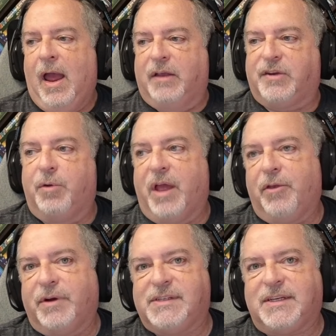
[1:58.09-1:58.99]
So the
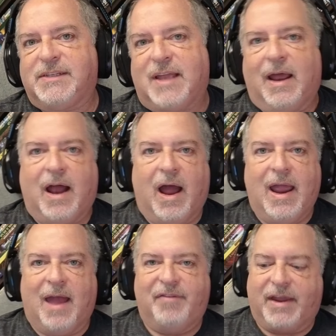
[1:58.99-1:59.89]
other reason is that I
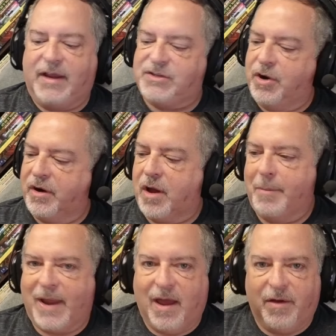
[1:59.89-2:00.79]
have a Kickstarter coming out,